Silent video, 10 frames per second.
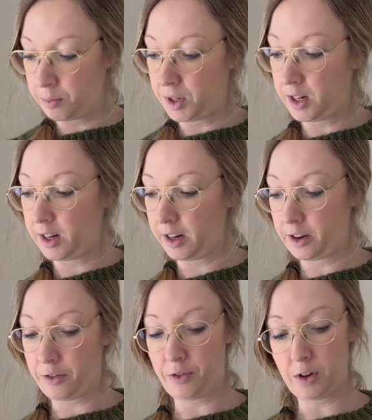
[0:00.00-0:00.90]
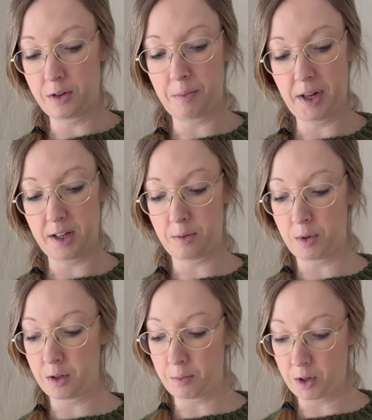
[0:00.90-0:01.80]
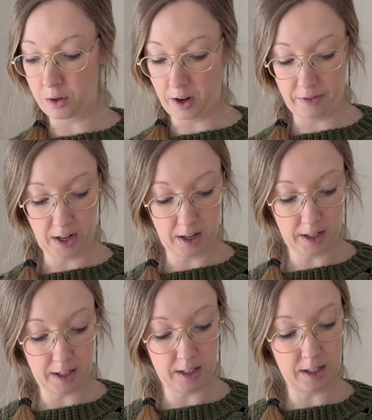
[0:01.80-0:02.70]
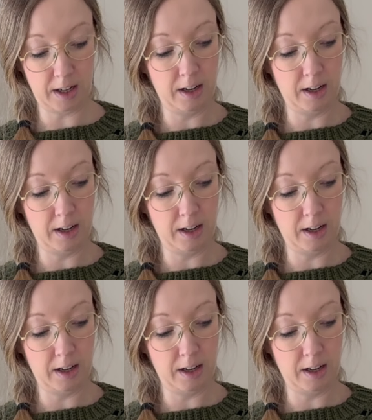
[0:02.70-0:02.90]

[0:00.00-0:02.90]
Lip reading: but then the cuff also makes it possible to have it like this,